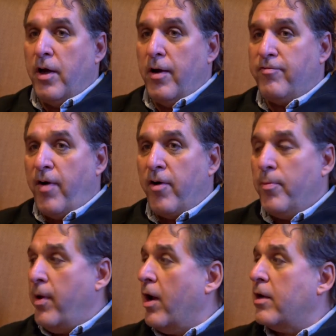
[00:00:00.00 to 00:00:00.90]
Father
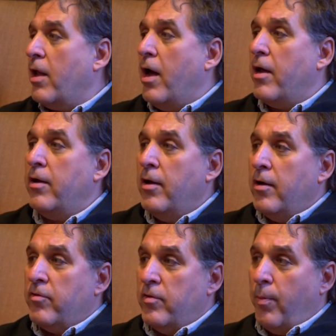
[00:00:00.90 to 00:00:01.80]
Meridon
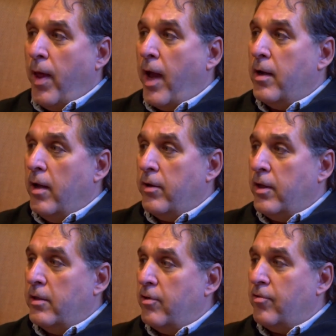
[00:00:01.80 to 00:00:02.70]
from the
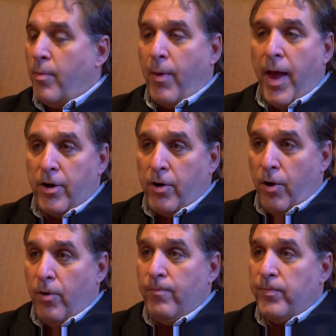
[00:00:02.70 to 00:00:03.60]
Cathedral of the Black
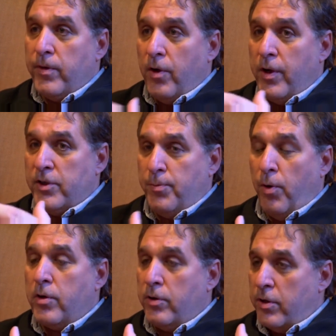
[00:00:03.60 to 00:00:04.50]
Goat, his
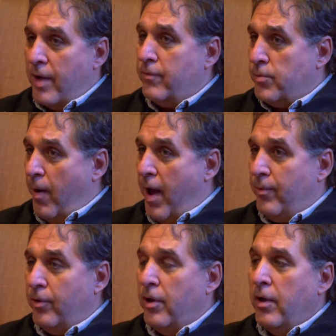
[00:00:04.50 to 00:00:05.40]
book, The Devil's
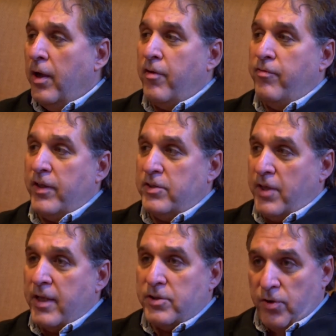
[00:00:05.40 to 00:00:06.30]
Bible. It fits
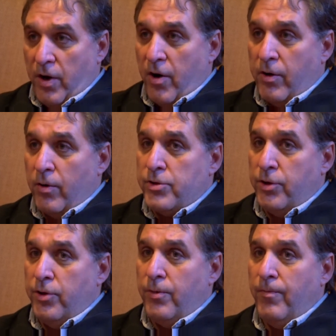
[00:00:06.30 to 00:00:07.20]
that scenario
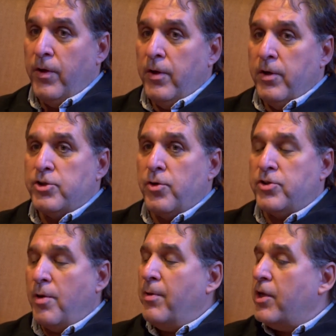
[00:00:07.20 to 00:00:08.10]
too. So
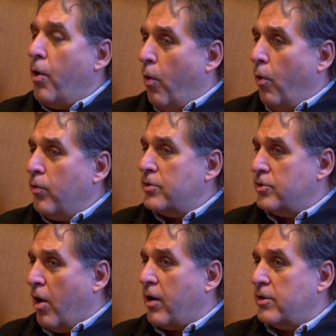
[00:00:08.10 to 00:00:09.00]
some of the
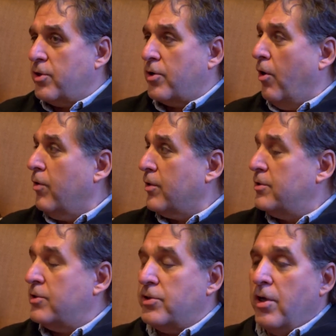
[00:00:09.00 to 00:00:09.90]
oldest, darkest
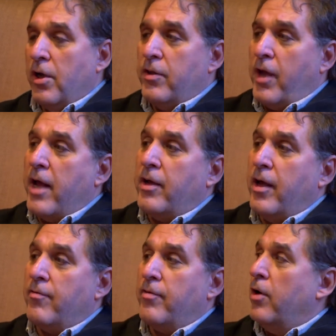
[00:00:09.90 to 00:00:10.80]
occultists, the
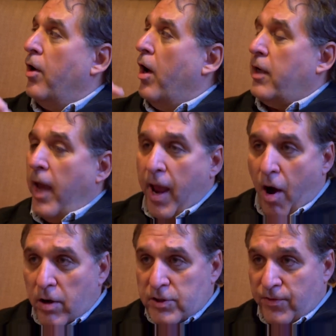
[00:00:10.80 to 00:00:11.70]
idea of
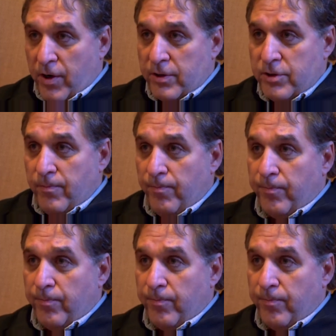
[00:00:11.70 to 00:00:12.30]
chaos first,